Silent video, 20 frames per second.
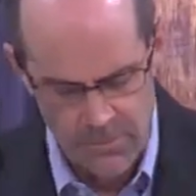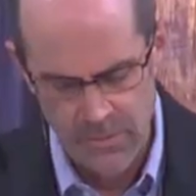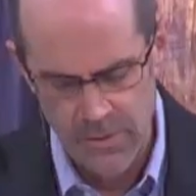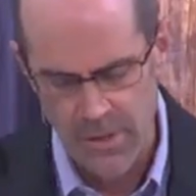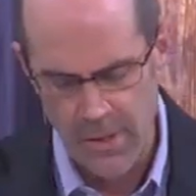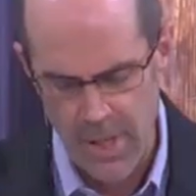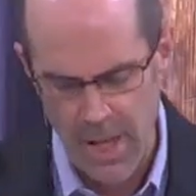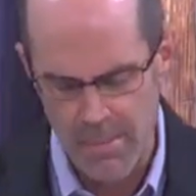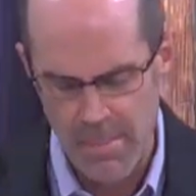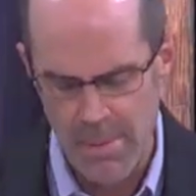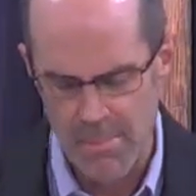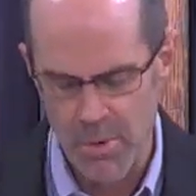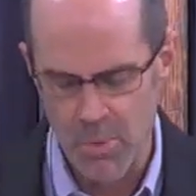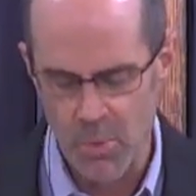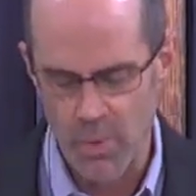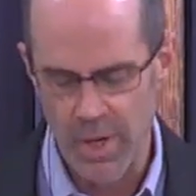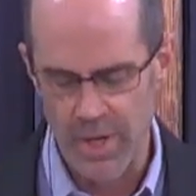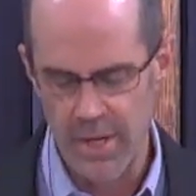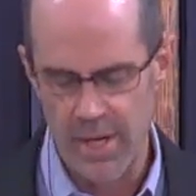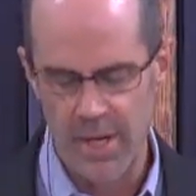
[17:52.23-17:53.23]
remember
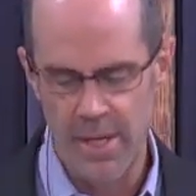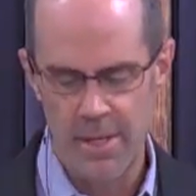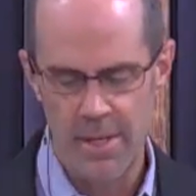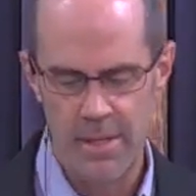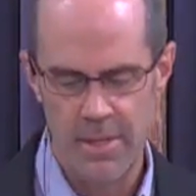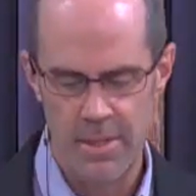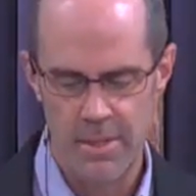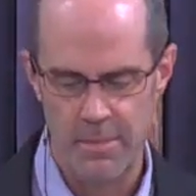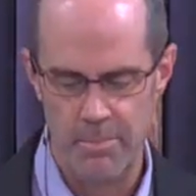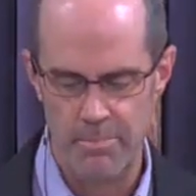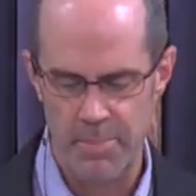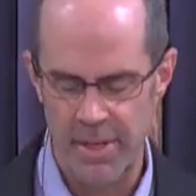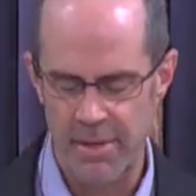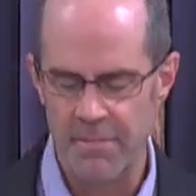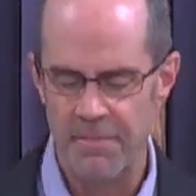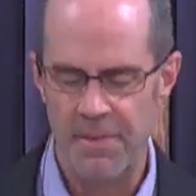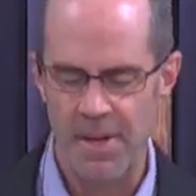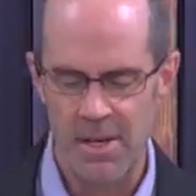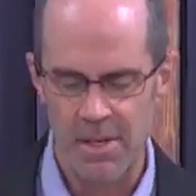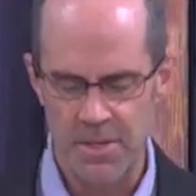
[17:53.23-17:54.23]
one big
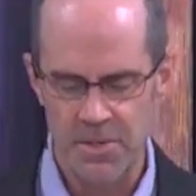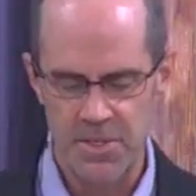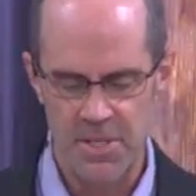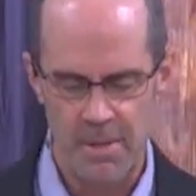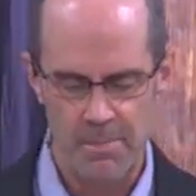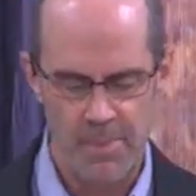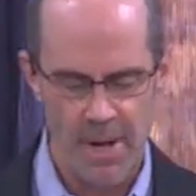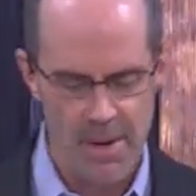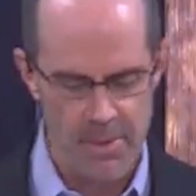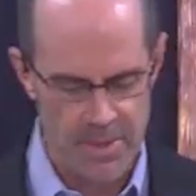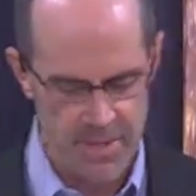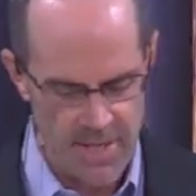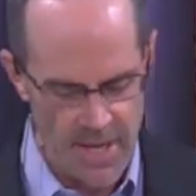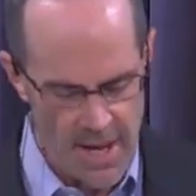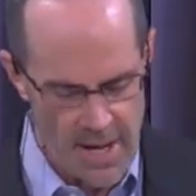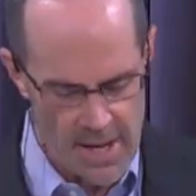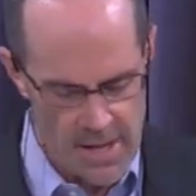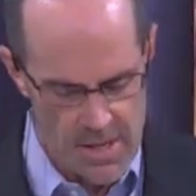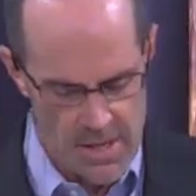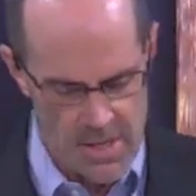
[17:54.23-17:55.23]
fellowship I was
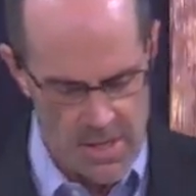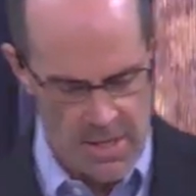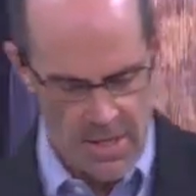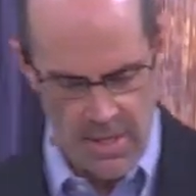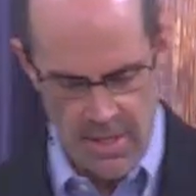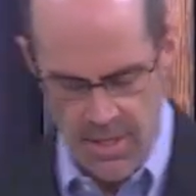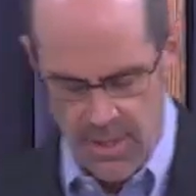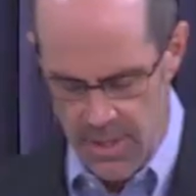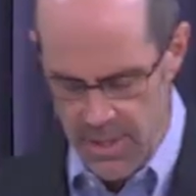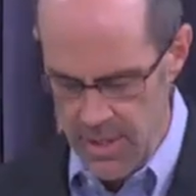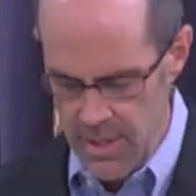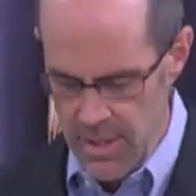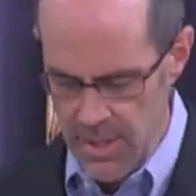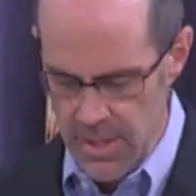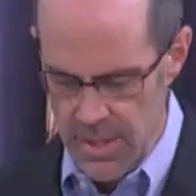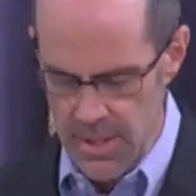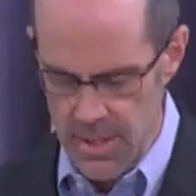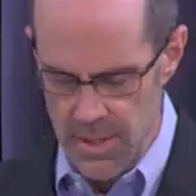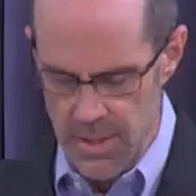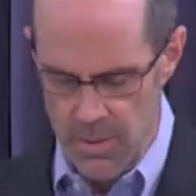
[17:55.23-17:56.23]
at.
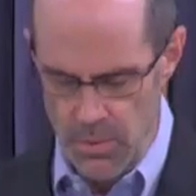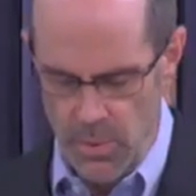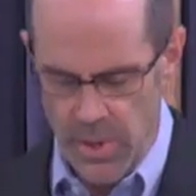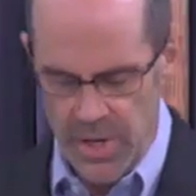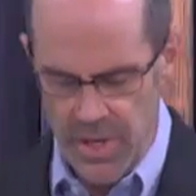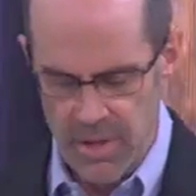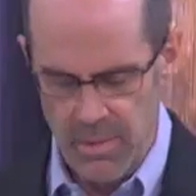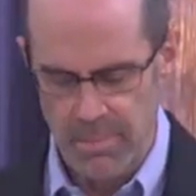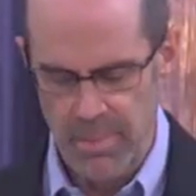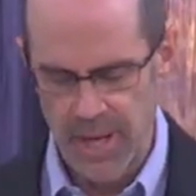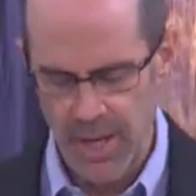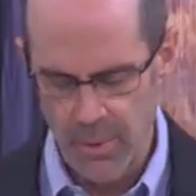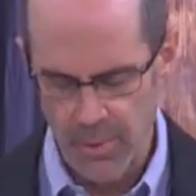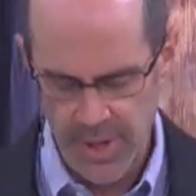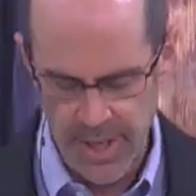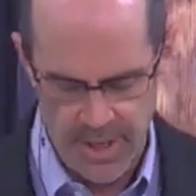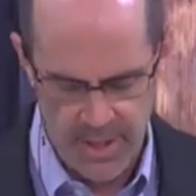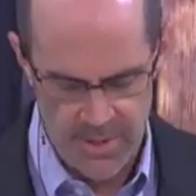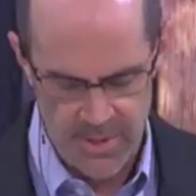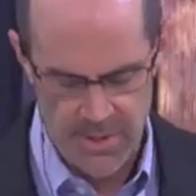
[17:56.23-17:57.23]
One of the
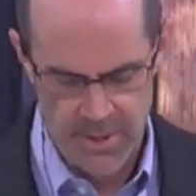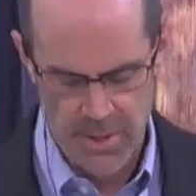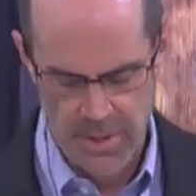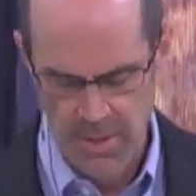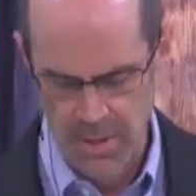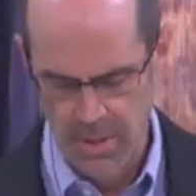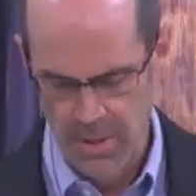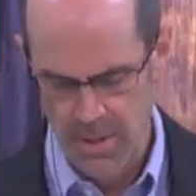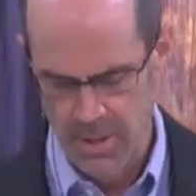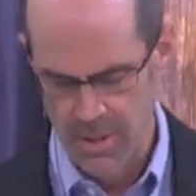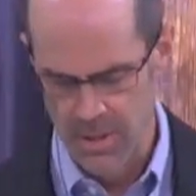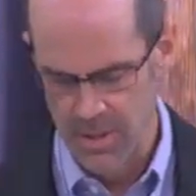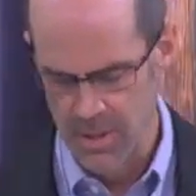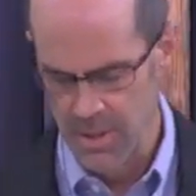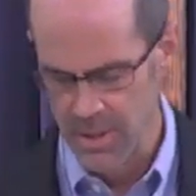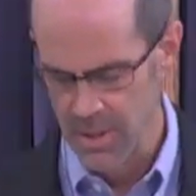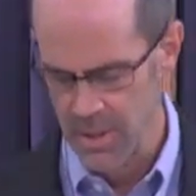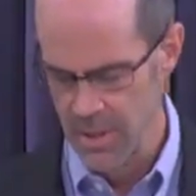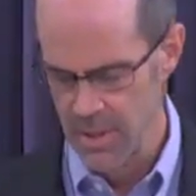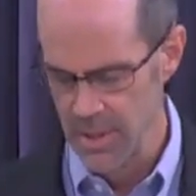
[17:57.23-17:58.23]
bigwigs
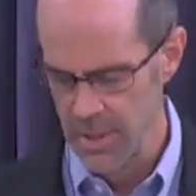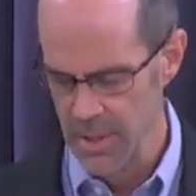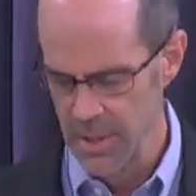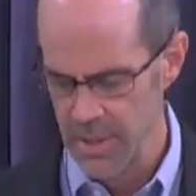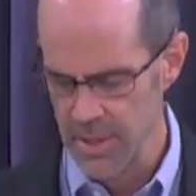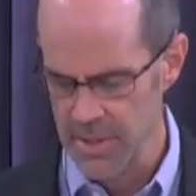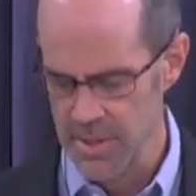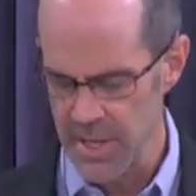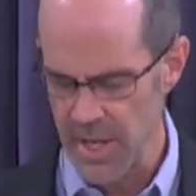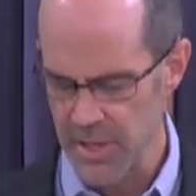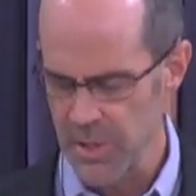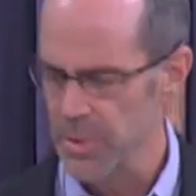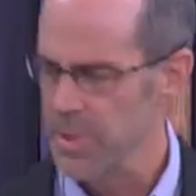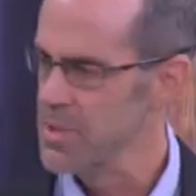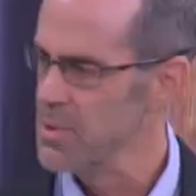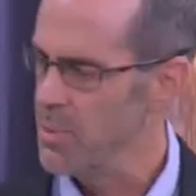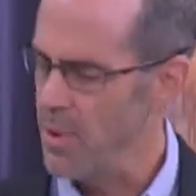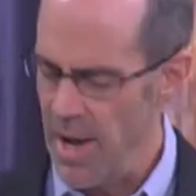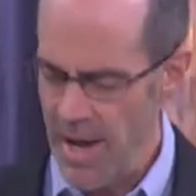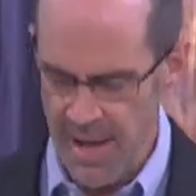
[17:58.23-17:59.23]
said to his
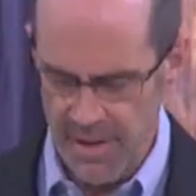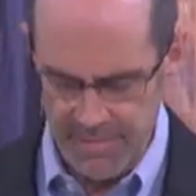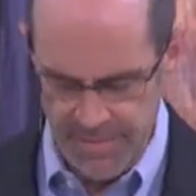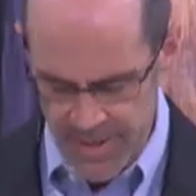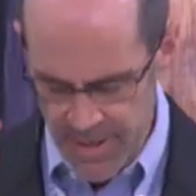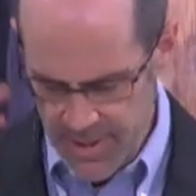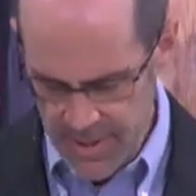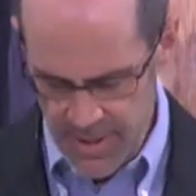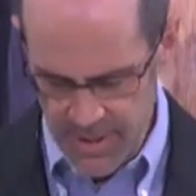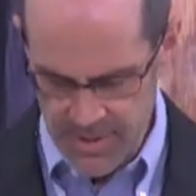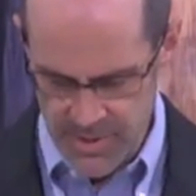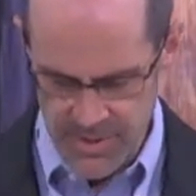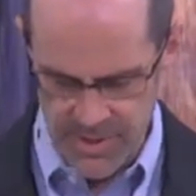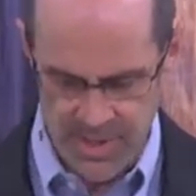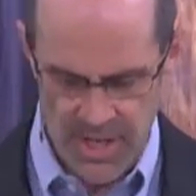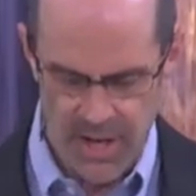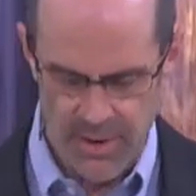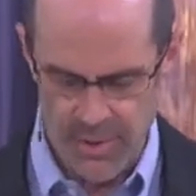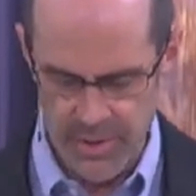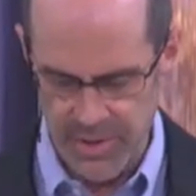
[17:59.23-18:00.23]
wife, and it has
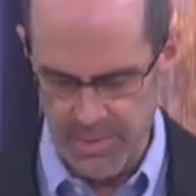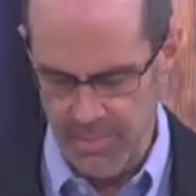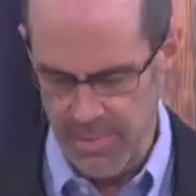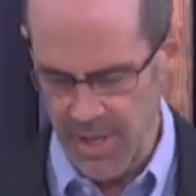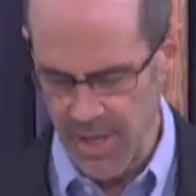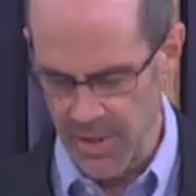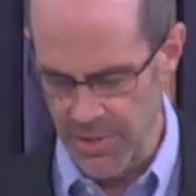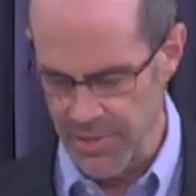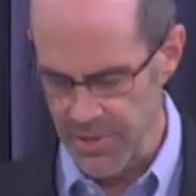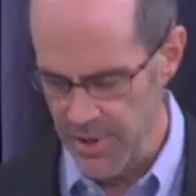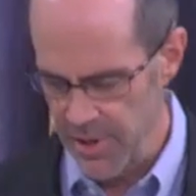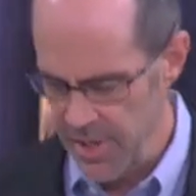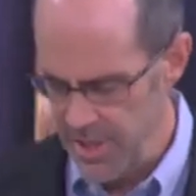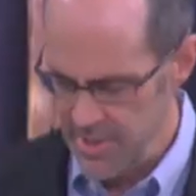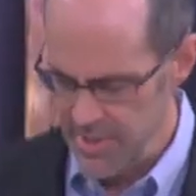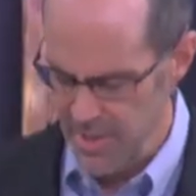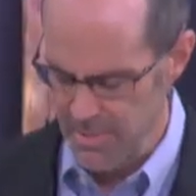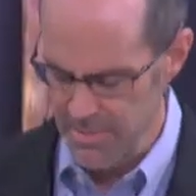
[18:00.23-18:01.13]
stuck with me 30 some